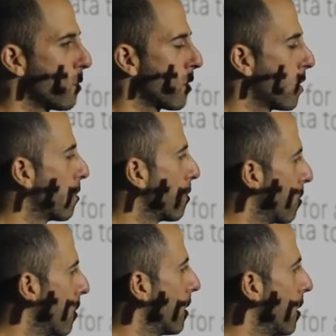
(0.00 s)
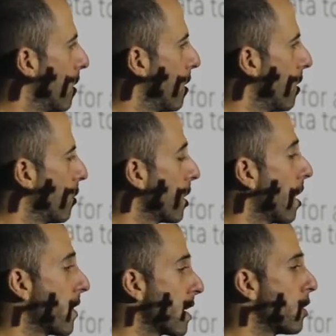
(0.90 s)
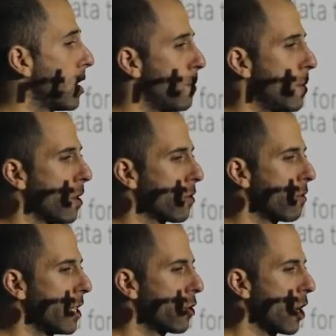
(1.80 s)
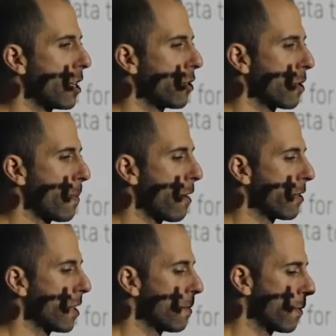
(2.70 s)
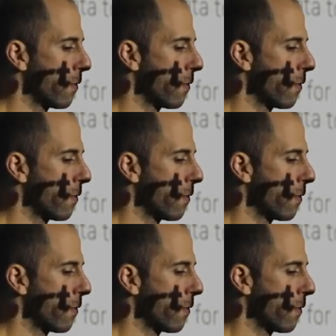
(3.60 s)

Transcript: So yeah, I think GDPR has really changed the paradigm.